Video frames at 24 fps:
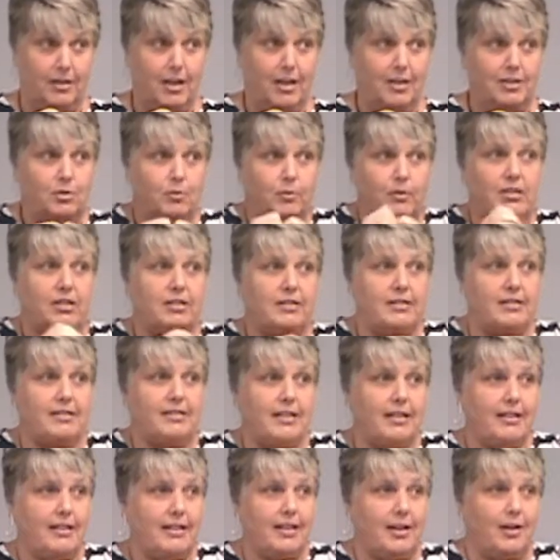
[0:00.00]
so we just
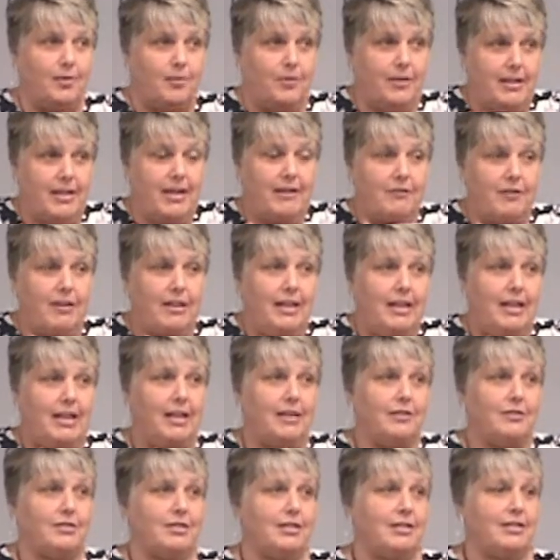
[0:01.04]
sit there with everything
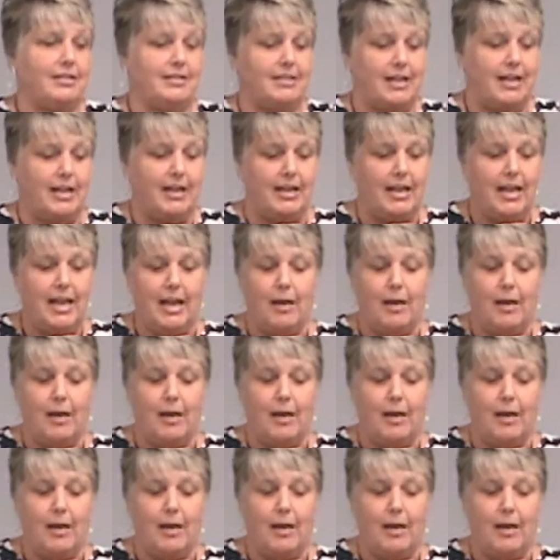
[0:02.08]
else inside